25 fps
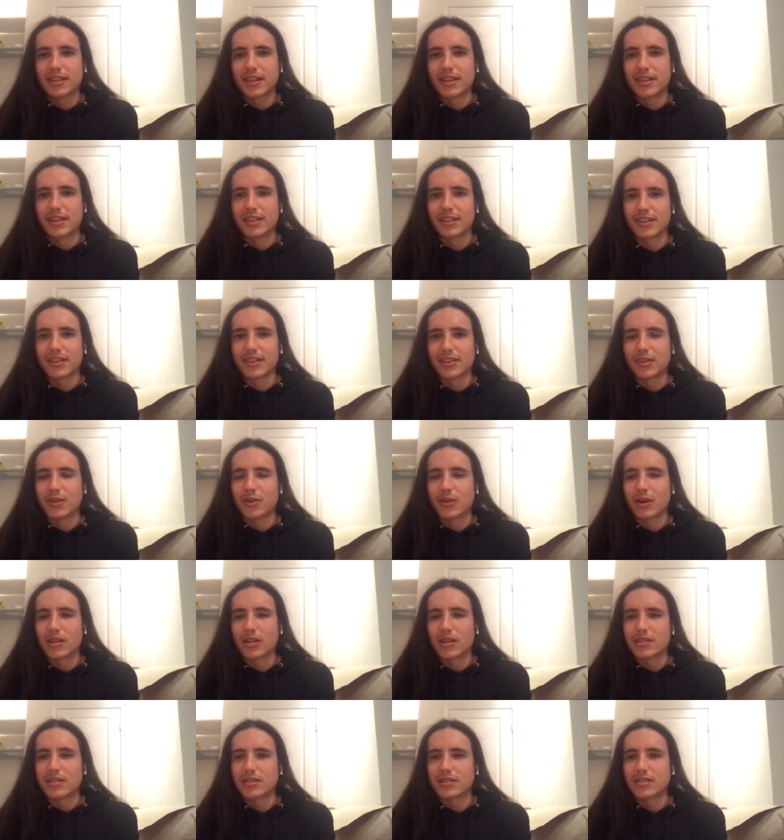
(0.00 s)
Any other
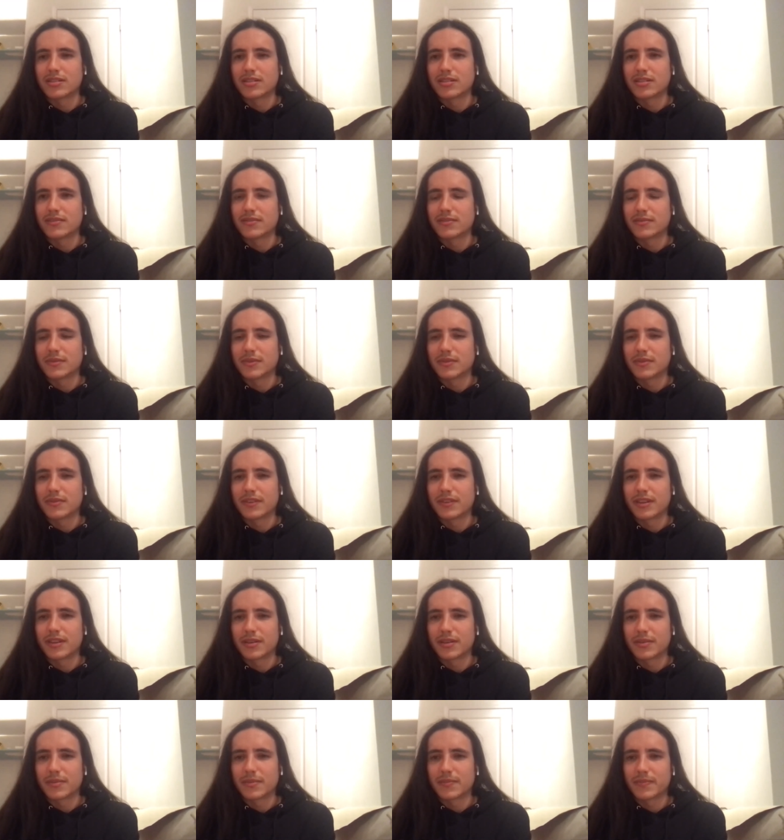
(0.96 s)
questions from the
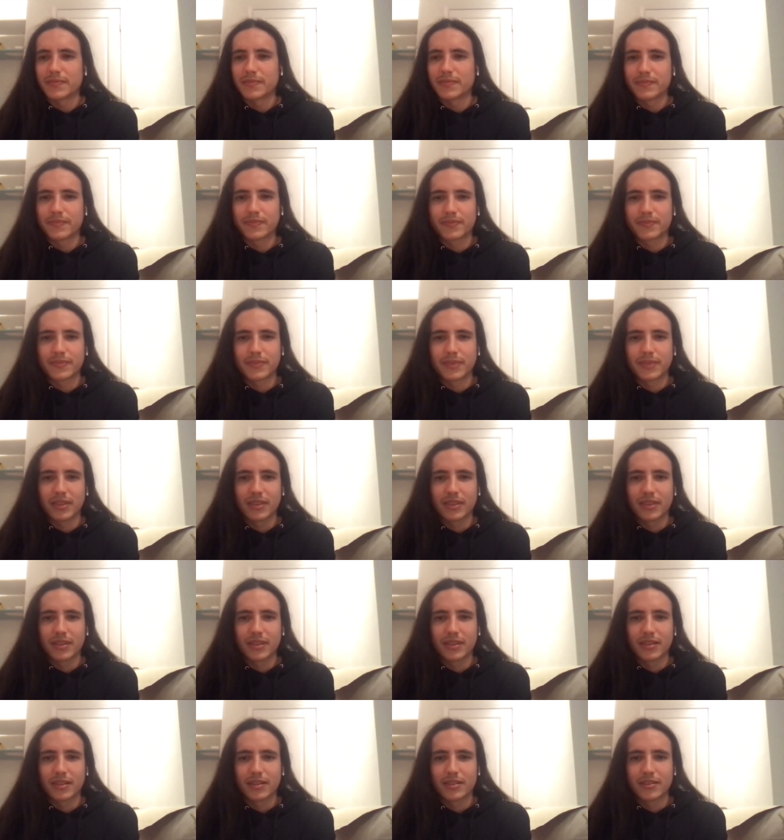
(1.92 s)
fam,
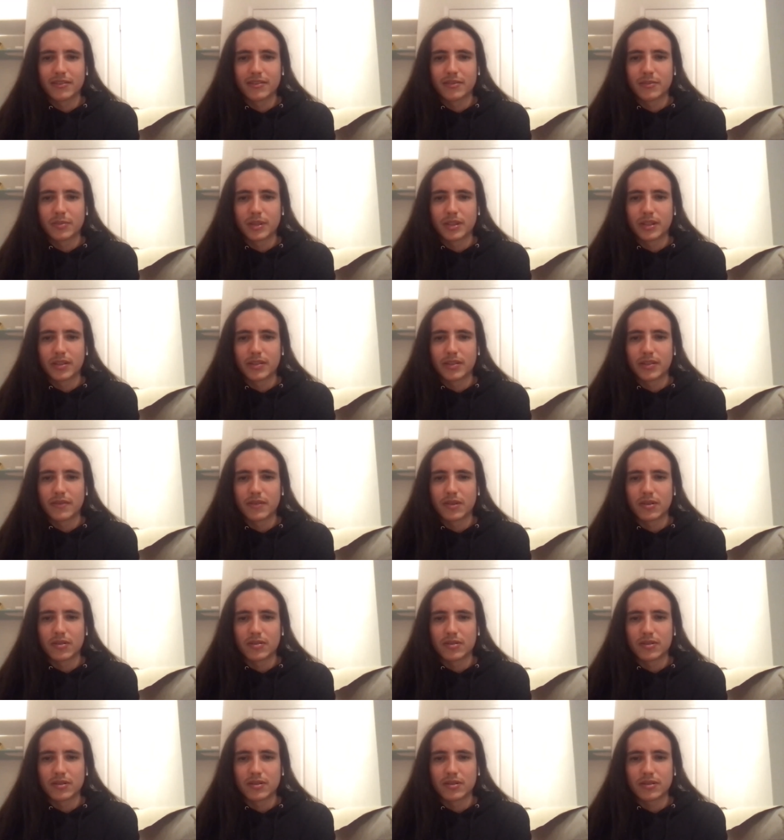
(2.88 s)
from any of the
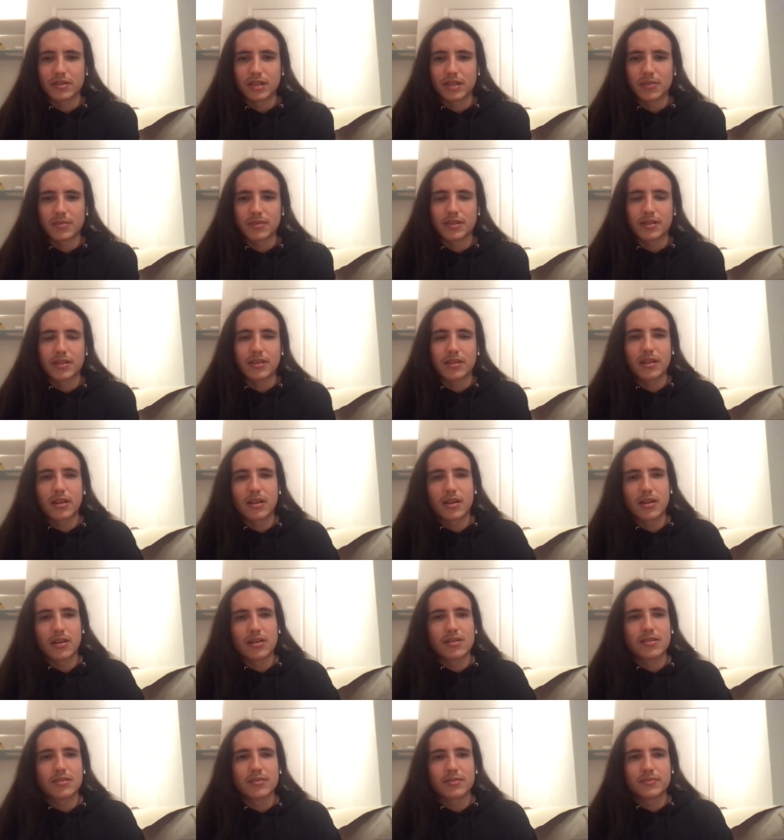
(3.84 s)
folks on the tabs and on the
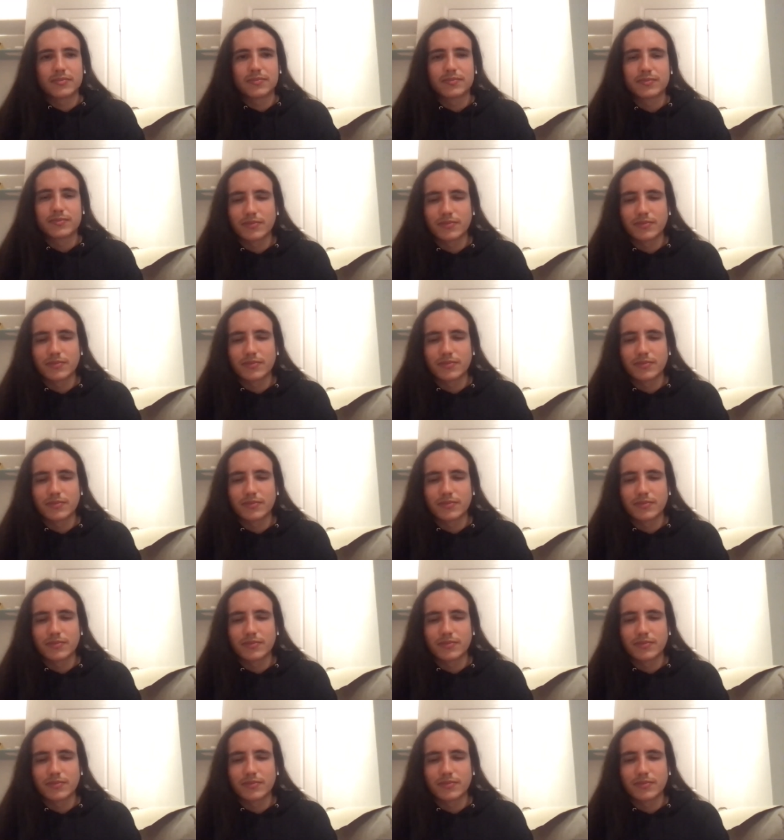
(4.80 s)
call?